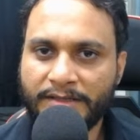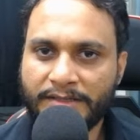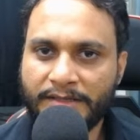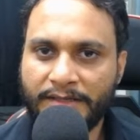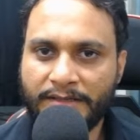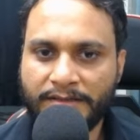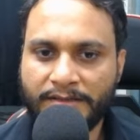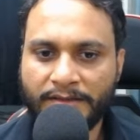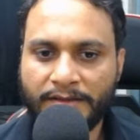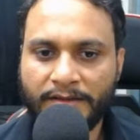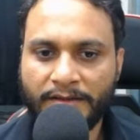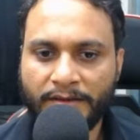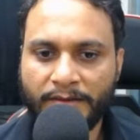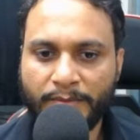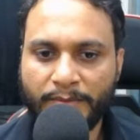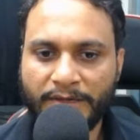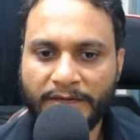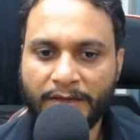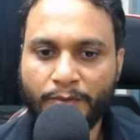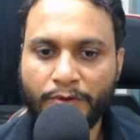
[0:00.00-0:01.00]
size,
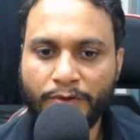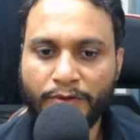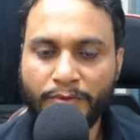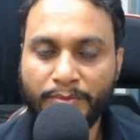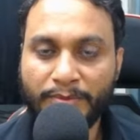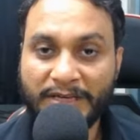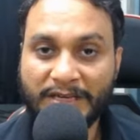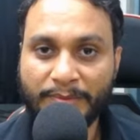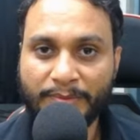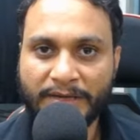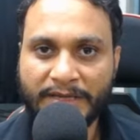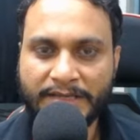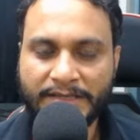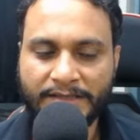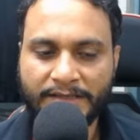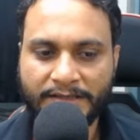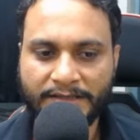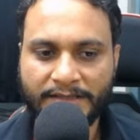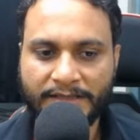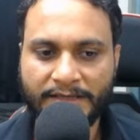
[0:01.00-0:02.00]
but I want to
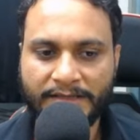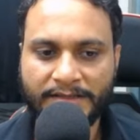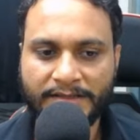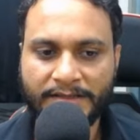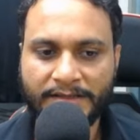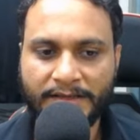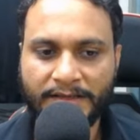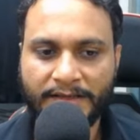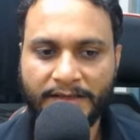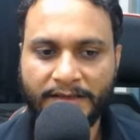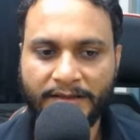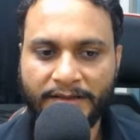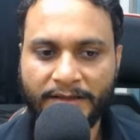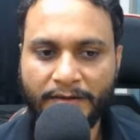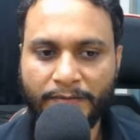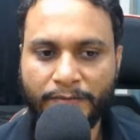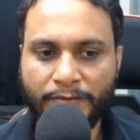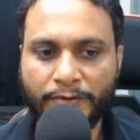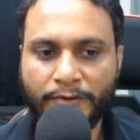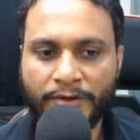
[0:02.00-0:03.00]
minimize the size.
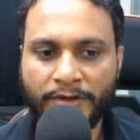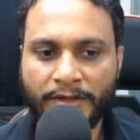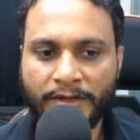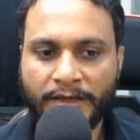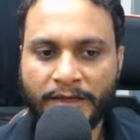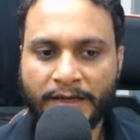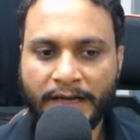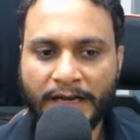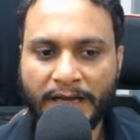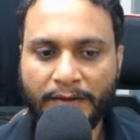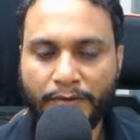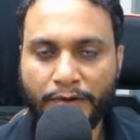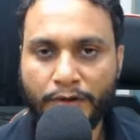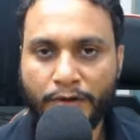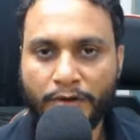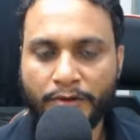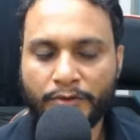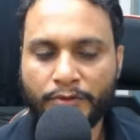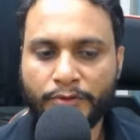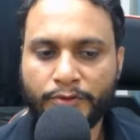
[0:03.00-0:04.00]
Therefore, I will
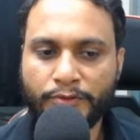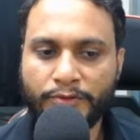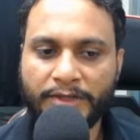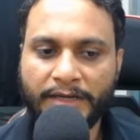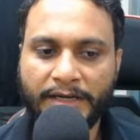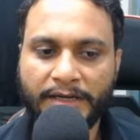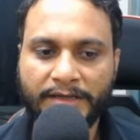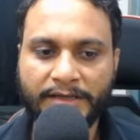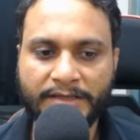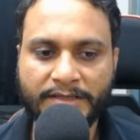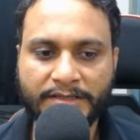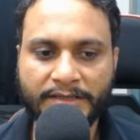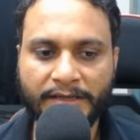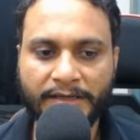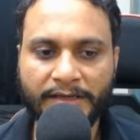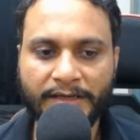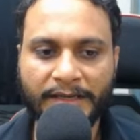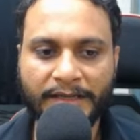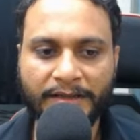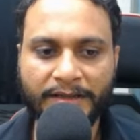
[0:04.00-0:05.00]
not go to the right hand
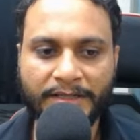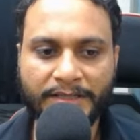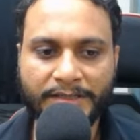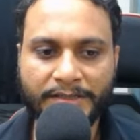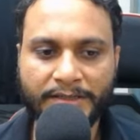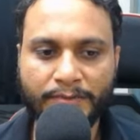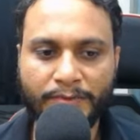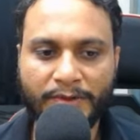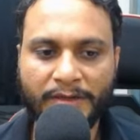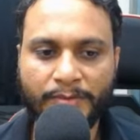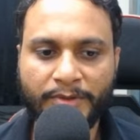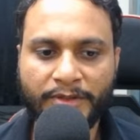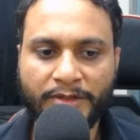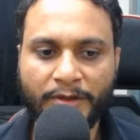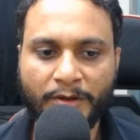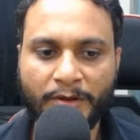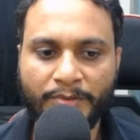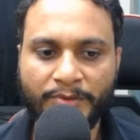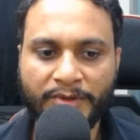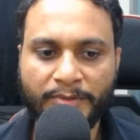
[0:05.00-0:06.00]
side, and this will be
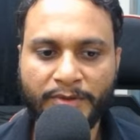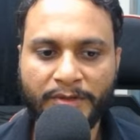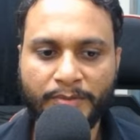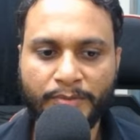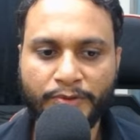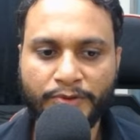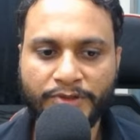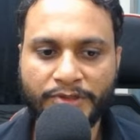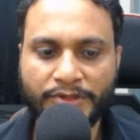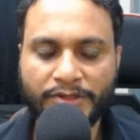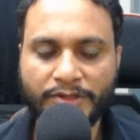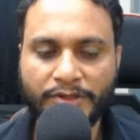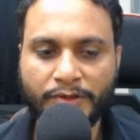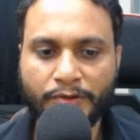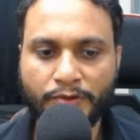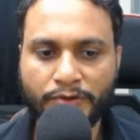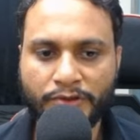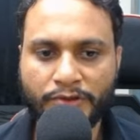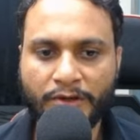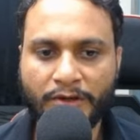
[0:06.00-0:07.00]
the optimal position
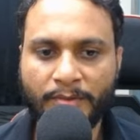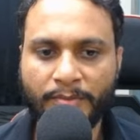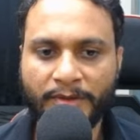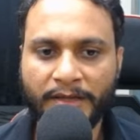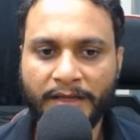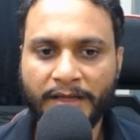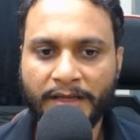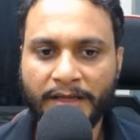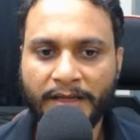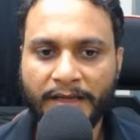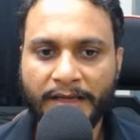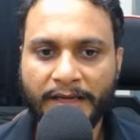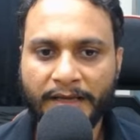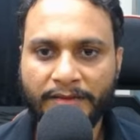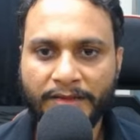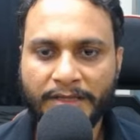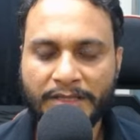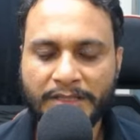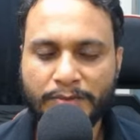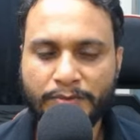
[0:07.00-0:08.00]
to stop,
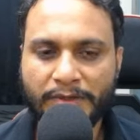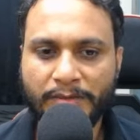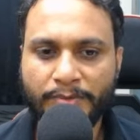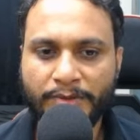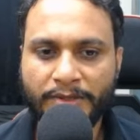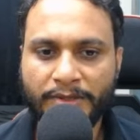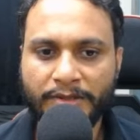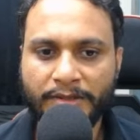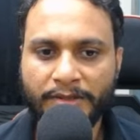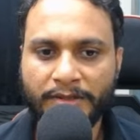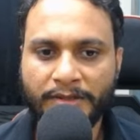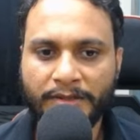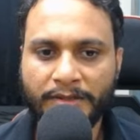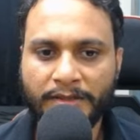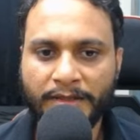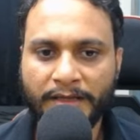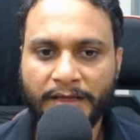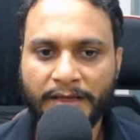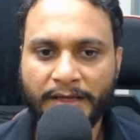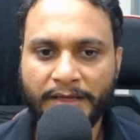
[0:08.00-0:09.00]
and this will be the
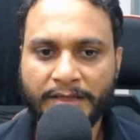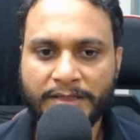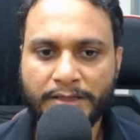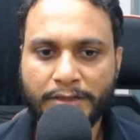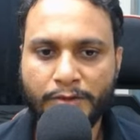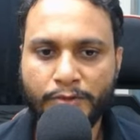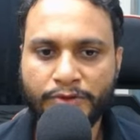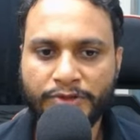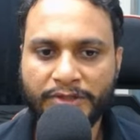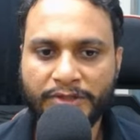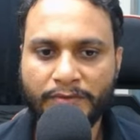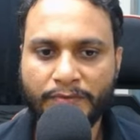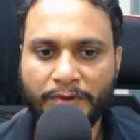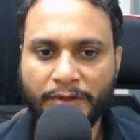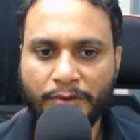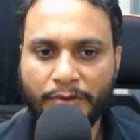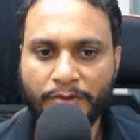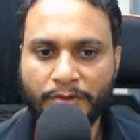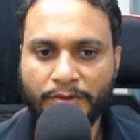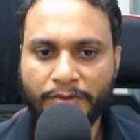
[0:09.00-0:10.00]
exclusion
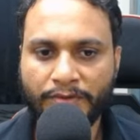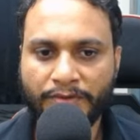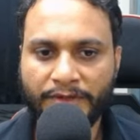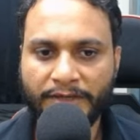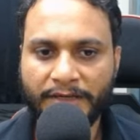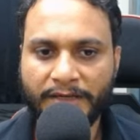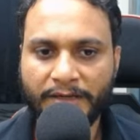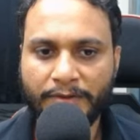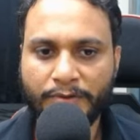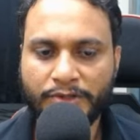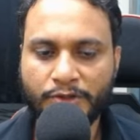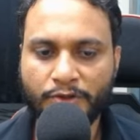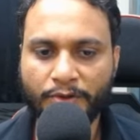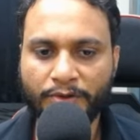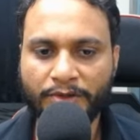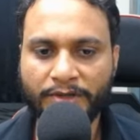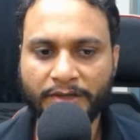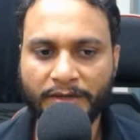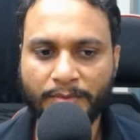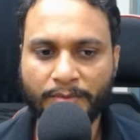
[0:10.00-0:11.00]
window that I was
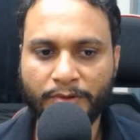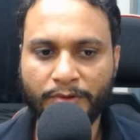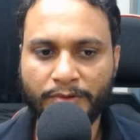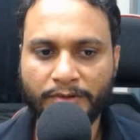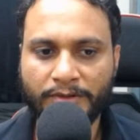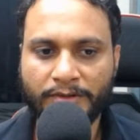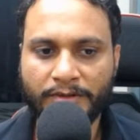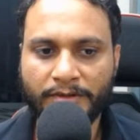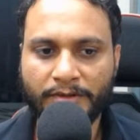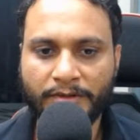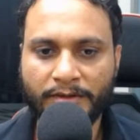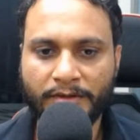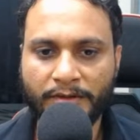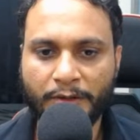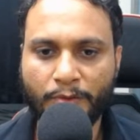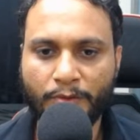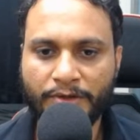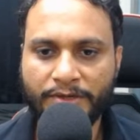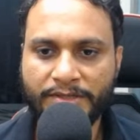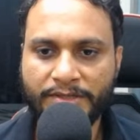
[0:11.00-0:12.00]
talking about.
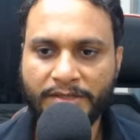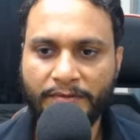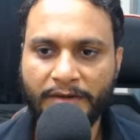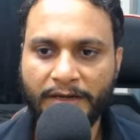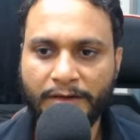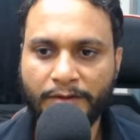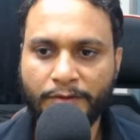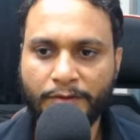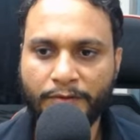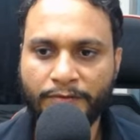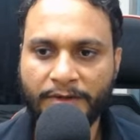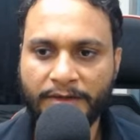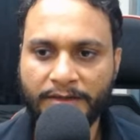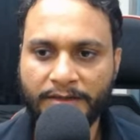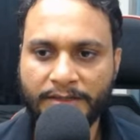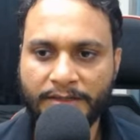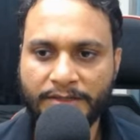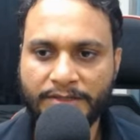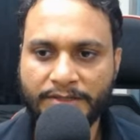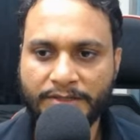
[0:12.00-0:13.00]
Now, what is the value of n?
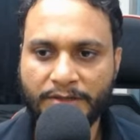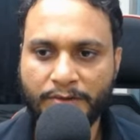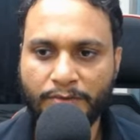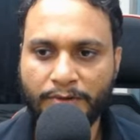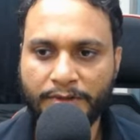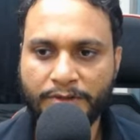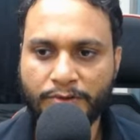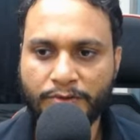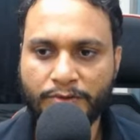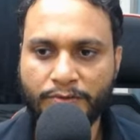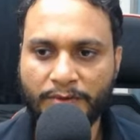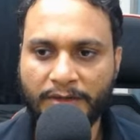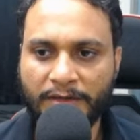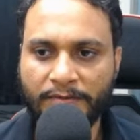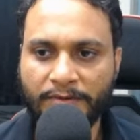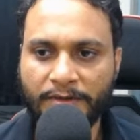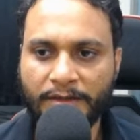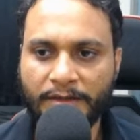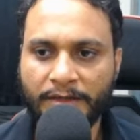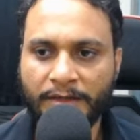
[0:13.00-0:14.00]
It is equals to 12.